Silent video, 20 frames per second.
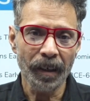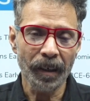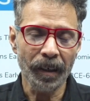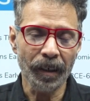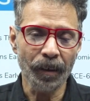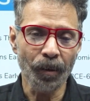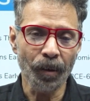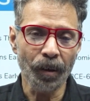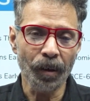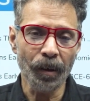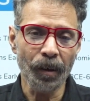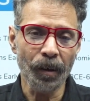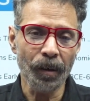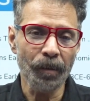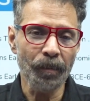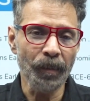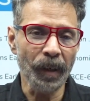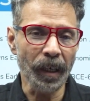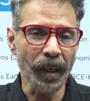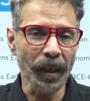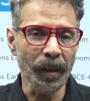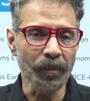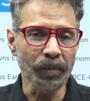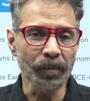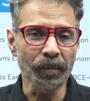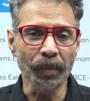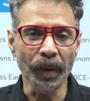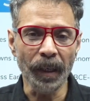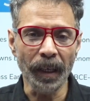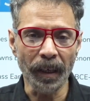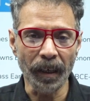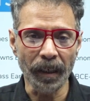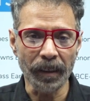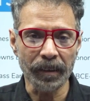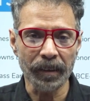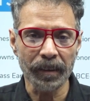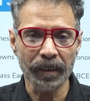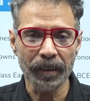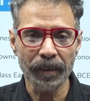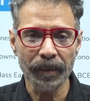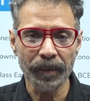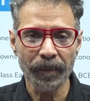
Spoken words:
it all become meaningless.